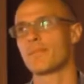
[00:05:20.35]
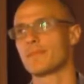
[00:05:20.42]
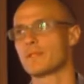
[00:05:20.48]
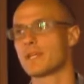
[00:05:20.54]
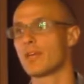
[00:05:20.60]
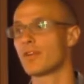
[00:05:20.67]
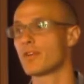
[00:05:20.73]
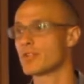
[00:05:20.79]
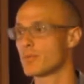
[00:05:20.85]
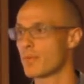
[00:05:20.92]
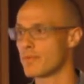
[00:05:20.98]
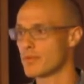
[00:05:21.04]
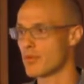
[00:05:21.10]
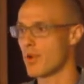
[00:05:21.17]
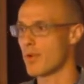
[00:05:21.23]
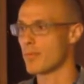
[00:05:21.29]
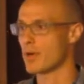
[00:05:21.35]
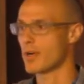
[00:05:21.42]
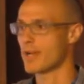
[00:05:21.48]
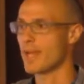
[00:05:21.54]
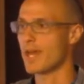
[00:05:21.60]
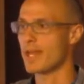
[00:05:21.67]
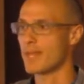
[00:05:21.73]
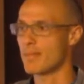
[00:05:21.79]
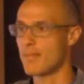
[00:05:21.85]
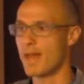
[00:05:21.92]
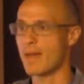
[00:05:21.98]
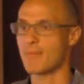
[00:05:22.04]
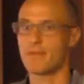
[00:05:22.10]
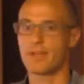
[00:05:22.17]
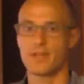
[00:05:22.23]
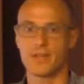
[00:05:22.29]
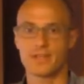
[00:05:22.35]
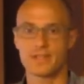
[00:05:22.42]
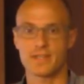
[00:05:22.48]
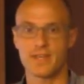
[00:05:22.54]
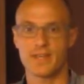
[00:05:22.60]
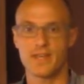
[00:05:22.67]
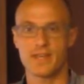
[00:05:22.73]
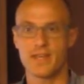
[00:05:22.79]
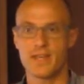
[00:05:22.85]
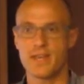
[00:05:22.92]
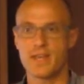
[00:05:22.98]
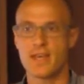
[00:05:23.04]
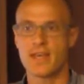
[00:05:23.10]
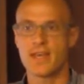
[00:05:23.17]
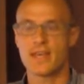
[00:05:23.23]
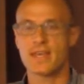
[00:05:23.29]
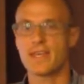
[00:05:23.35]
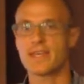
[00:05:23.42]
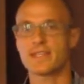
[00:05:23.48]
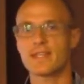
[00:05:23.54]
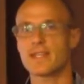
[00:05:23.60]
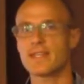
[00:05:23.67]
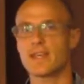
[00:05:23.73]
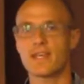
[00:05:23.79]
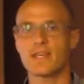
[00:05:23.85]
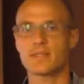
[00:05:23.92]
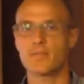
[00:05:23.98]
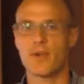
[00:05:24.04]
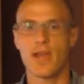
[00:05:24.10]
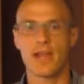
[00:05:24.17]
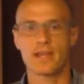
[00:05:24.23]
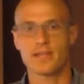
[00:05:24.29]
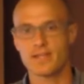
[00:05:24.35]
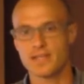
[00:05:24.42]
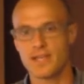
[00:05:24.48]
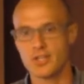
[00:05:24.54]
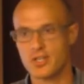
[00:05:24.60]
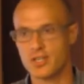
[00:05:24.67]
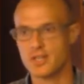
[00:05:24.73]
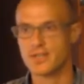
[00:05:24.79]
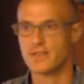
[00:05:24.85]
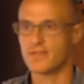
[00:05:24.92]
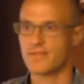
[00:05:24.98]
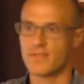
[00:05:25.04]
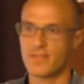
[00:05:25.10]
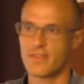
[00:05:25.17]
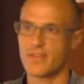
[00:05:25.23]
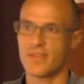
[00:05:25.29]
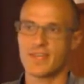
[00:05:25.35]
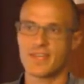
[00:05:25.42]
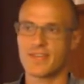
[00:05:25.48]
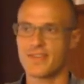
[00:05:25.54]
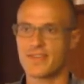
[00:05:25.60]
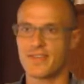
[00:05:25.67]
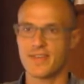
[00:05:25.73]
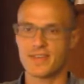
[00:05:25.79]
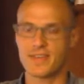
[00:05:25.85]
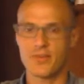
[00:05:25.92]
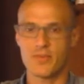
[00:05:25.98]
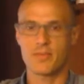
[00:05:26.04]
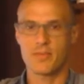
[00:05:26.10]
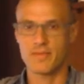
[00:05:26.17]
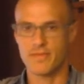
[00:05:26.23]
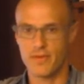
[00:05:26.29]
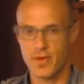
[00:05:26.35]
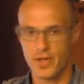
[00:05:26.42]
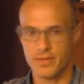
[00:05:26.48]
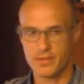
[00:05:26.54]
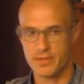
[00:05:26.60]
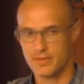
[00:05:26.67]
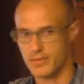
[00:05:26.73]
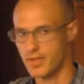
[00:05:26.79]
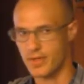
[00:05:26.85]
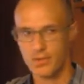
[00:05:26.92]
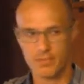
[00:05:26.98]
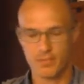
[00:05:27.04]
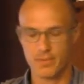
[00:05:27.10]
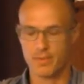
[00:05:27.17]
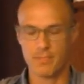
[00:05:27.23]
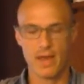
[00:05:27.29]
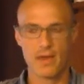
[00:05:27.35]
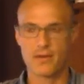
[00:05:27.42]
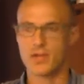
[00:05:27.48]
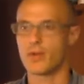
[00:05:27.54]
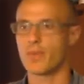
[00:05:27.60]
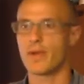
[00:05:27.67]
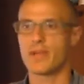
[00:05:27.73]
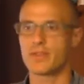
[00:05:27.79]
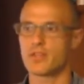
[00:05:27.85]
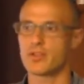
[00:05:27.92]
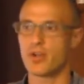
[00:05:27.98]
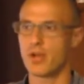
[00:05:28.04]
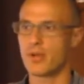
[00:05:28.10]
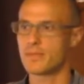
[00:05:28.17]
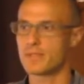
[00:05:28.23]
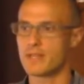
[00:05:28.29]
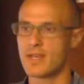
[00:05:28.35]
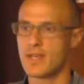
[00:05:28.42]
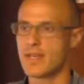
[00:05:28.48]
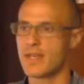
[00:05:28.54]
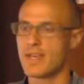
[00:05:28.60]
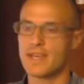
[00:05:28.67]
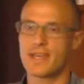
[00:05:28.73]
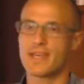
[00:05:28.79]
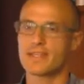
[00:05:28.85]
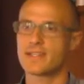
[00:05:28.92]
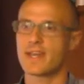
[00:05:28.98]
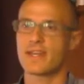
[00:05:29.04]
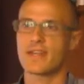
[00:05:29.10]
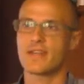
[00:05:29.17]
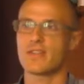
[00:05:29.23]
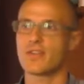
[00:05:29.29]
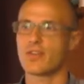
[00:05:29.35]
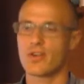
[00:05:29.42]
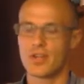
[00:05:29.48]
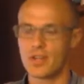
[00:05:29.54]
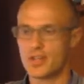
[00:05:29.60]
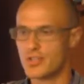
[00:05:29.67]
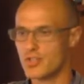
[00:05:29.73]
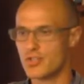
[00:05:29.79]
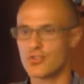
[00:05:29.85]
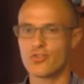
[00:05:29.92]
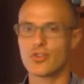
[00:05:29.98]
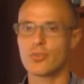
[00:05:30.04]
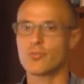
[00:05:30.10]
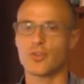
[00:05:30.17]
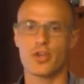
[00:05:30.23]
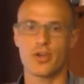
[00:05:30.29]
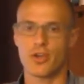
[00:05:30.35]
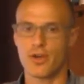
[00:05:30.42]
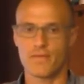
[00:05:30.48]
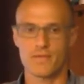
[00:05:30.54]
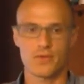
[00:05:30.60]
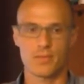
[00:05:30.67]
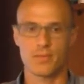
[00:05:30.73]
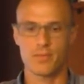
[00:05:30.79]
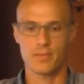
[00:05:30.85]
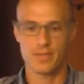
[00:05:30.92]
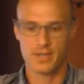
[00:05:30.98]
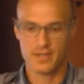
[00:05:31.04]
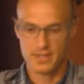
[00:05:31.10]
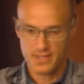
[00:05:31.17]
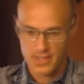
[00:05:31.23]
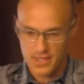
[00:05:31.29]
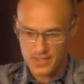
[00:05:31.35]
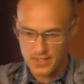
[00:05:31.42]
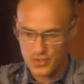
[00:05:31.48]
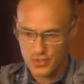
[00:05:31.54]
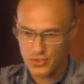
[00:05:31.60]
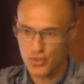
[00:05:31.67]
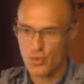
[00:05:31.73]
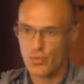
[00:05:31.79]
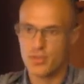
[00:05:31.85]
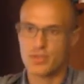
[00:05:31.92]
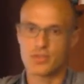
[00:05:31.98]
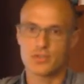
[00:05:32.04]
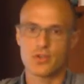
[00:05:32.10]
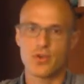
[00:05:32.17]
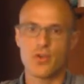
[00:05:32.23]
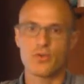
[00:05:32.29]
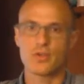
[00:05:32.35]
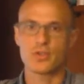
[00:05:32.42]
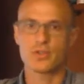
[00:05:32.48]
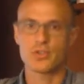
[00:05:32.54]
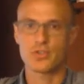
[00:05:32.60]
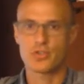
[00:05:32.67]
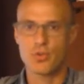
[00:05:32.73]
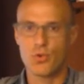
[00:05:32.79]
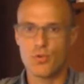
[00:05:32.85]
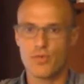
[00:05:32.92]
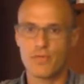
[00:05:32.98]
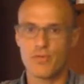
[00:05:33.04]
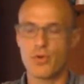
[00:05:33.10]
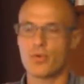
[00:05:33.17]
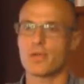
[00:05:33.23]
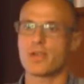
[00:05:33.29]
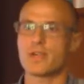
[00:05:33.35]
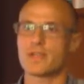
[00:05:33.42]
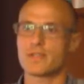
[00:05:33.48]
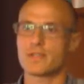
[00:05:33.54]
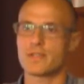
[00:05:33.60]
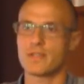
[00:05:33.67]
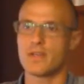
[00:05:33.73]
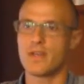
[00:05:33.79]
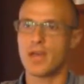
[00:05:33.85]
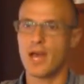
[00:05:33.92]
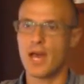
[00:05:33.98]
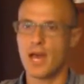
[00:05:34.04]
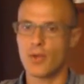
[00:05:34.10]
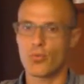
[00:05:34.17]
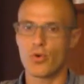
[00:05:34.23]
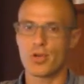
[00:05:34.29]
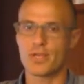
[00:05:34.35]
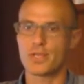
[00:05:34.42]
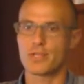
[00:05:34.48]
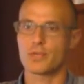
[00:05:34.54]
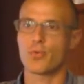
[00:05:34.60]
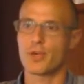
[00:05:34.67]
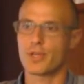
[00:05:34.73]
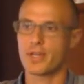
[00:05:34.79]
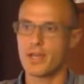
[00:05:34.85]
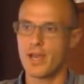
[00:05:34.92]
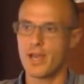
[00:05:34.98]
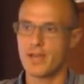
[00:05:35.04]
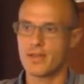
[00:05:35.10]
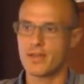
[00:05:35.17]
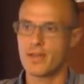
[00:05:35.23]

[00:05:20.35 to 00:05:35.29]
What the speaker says: Taylor Swift's drummer, a guy named Matt Billingsley, he said that his practice sessions, like you think that it would be fun, you know, pounding away on the drums, he said they're extremely uncomfortable because he is so in the zone and so focused on what he's working on.